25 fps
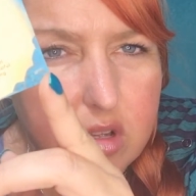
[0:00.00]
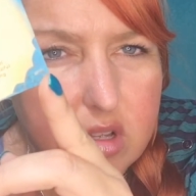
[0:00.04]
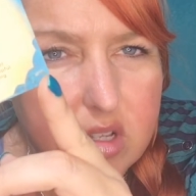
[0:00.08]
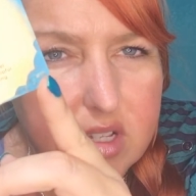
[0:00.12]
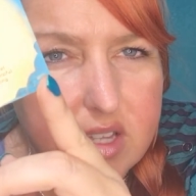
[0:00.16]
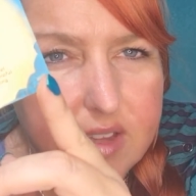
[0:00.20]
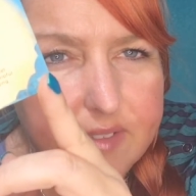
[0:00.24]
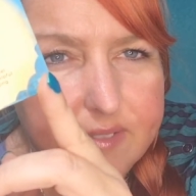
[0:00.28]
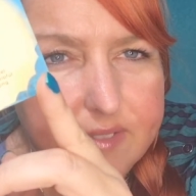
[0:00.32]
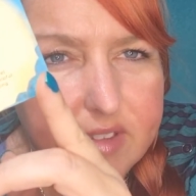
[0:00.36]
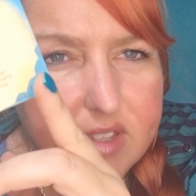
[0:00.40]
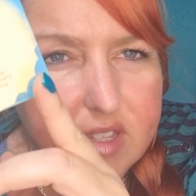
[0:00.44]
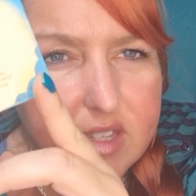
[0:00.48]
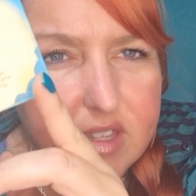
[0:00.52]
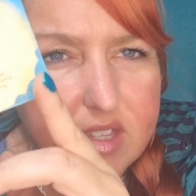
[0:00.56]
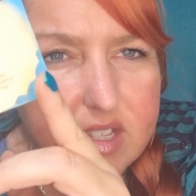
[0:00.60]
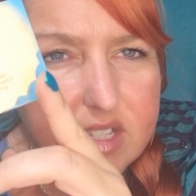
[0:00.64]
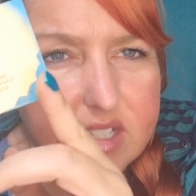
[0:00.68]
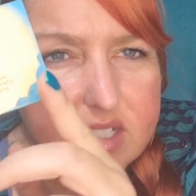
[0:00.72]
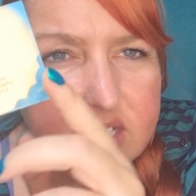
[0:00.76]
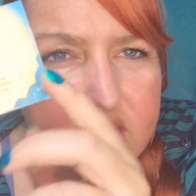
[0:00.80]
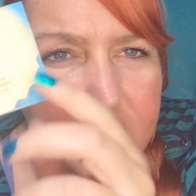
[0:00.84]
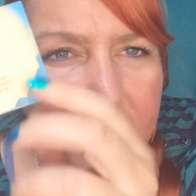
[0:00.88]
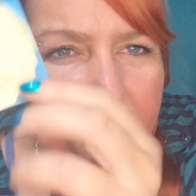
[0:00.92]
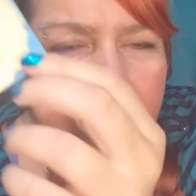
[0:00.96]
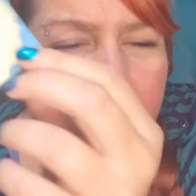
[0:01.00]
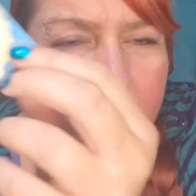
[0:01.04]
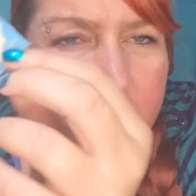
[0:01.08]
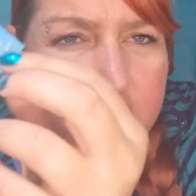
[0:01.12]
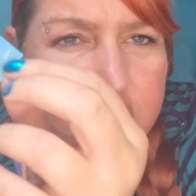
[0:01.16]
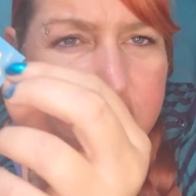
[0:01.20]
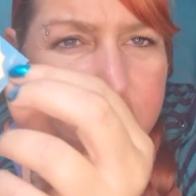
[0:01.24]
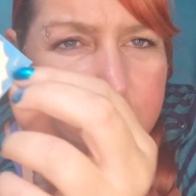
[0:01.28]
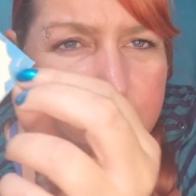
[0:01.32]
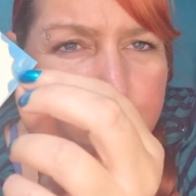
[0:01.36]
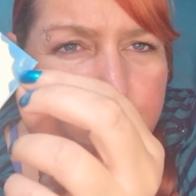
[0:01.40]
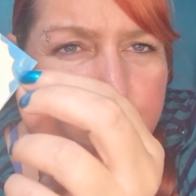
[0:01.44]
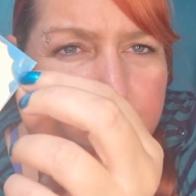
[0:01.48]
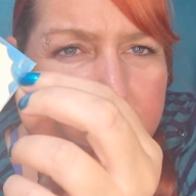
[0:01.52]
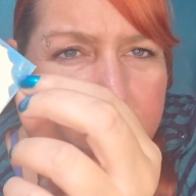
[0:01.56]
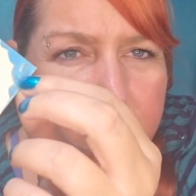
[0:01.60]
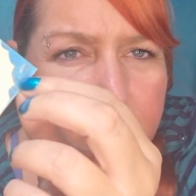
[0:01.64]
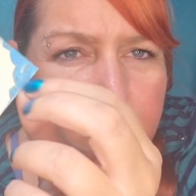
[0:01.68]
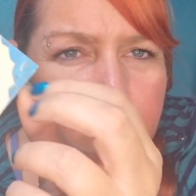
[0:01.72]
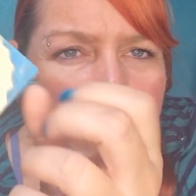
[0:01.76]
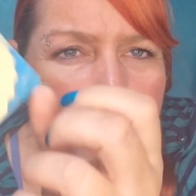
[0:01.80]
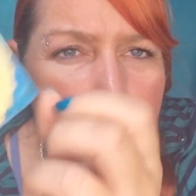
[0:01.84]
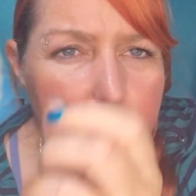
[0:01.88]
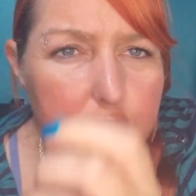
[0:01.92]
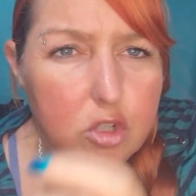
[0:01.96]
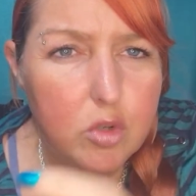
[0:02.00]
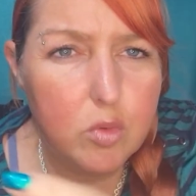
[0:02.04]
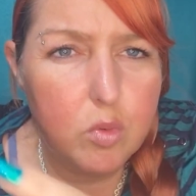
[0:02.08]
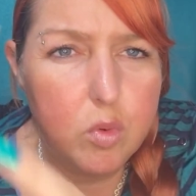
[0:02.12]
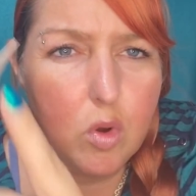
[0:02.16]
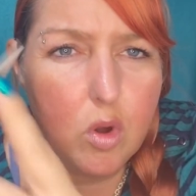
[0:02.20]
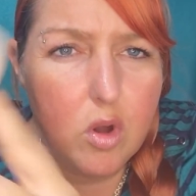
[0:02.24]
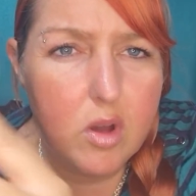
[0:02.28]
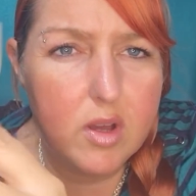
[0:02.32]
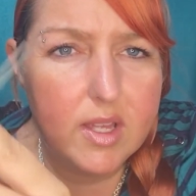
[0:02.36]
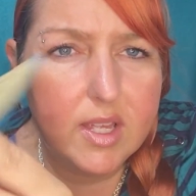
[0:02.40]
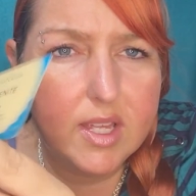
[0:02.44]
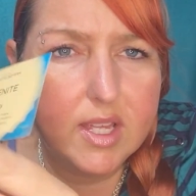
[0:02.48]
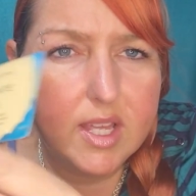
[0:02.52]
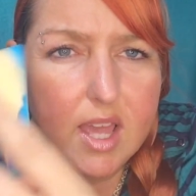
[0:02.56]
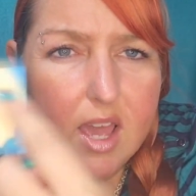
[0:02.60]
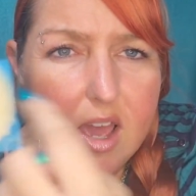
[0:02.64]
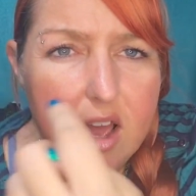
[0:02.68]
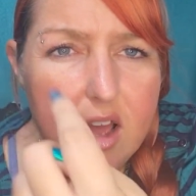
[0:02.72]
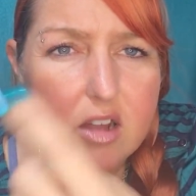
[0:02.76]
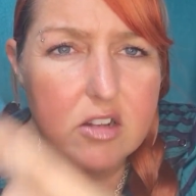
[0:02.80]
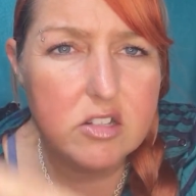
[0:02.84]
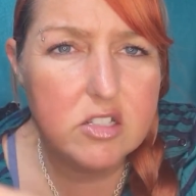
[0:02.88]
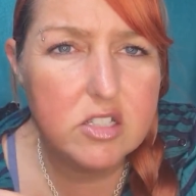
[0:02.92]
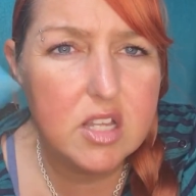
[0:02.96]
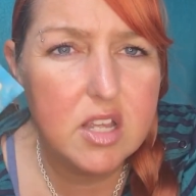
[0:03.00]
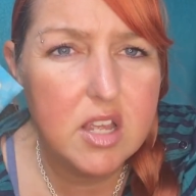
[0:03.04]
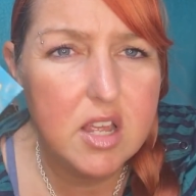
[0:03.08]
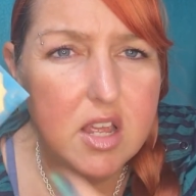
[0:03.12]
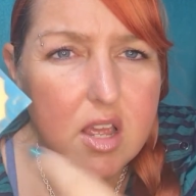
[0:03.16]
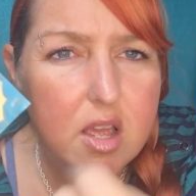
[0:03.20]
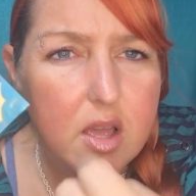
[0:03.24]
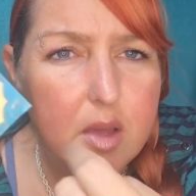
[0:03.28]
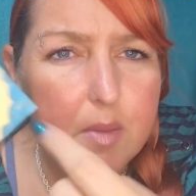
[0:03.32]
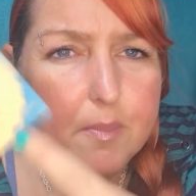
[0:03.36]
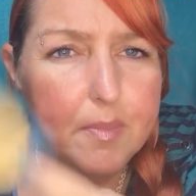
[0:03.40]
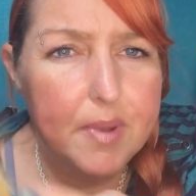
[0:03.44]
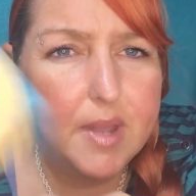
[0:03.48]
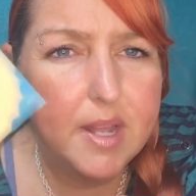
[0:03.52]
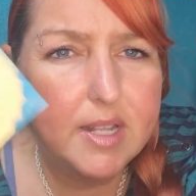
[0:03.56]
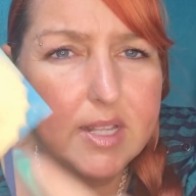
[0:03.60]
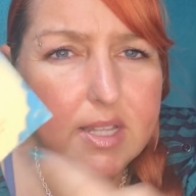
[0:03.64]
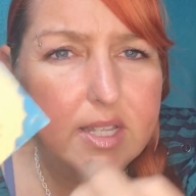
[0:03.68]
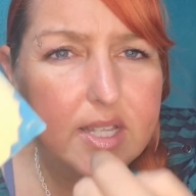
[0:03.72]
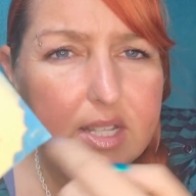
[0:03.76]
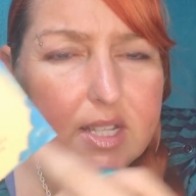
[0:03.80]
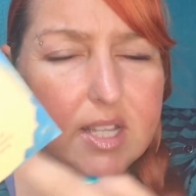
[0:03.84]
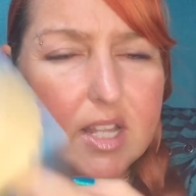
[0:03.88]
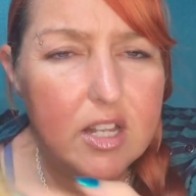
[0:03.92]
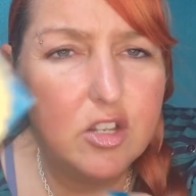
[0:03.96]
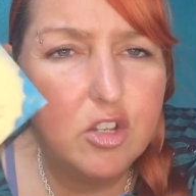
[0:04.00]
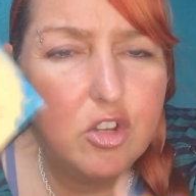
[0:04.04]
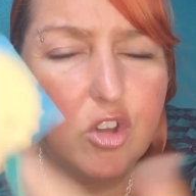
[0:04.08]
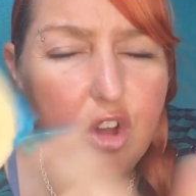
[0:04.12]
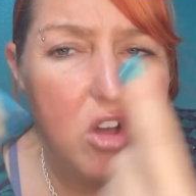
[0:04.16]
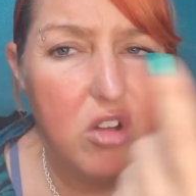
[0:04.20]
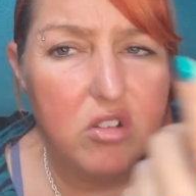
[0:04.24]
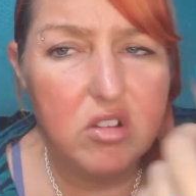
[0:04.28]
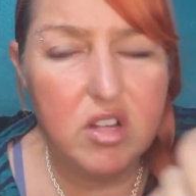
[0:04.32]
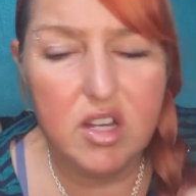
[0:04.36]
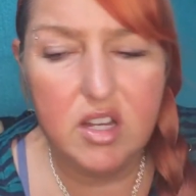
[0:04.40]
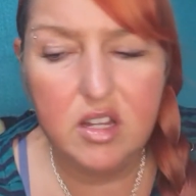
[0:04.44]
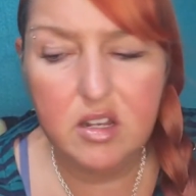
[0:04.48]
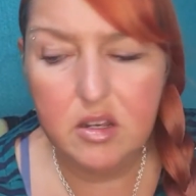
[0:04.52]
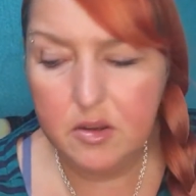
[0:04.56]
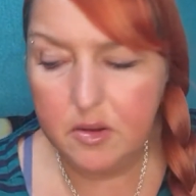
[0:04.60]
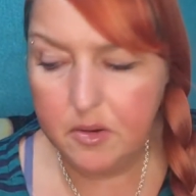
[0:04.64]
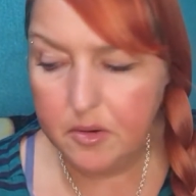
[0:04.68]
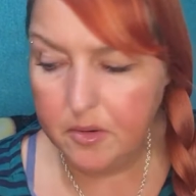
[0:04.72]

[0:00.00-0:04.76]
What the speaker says: giving you these cards, these really good quality cards, printed in colour.